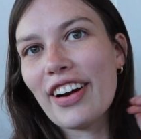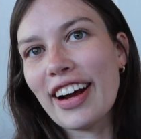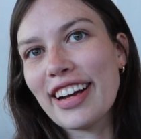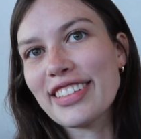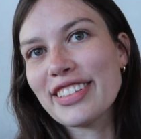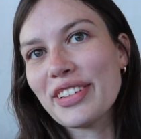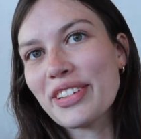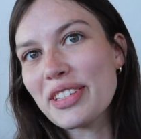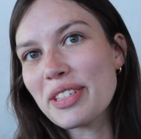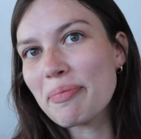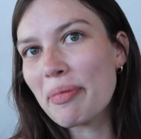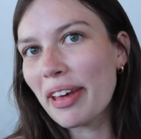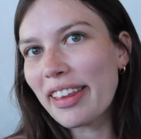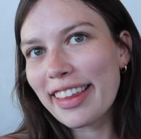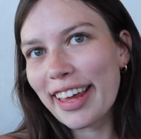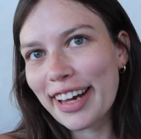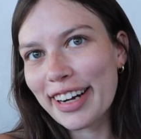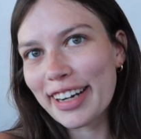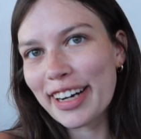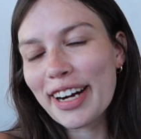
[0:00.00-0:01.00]
right, so it's a bit
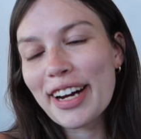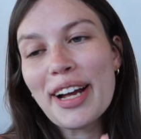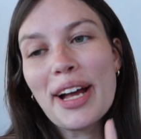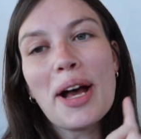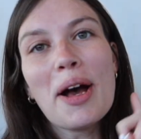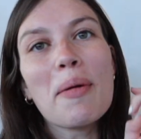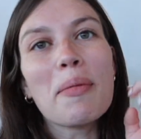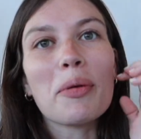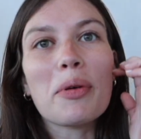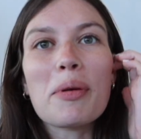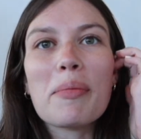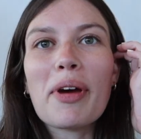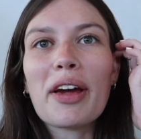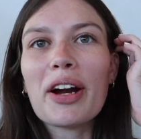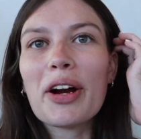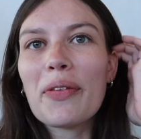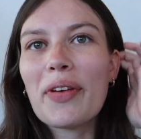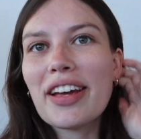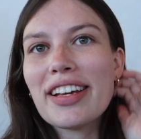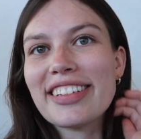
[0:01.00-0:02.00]
later. We
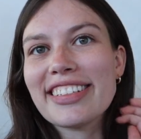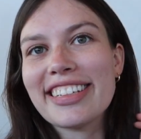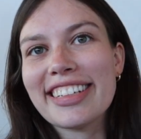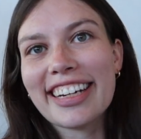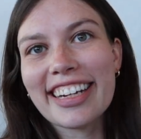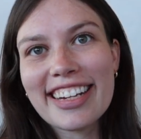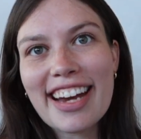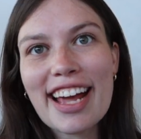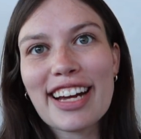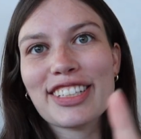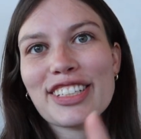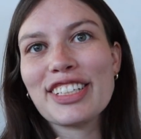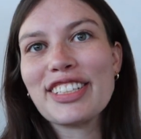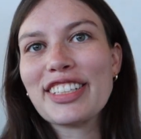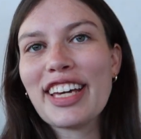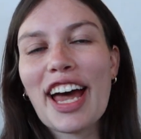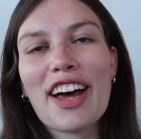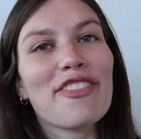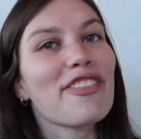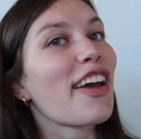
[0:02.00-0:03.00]
made our way to Connections
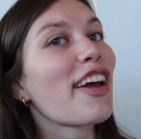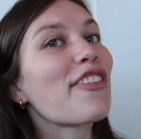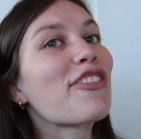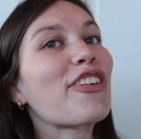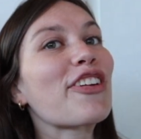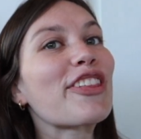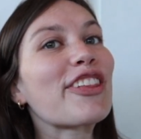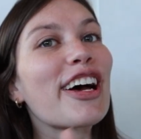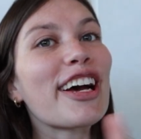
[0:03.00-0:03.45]
Cafe for